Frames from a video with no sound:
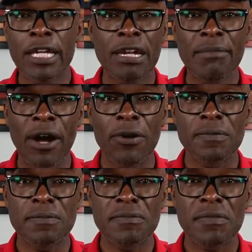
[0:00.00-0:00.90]
get him out,
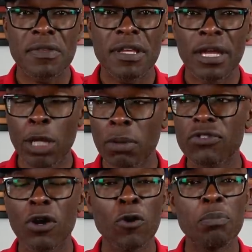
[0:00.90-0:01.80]
and it was
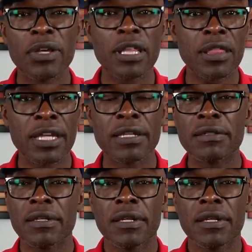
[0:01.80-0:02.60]
a whole big thing.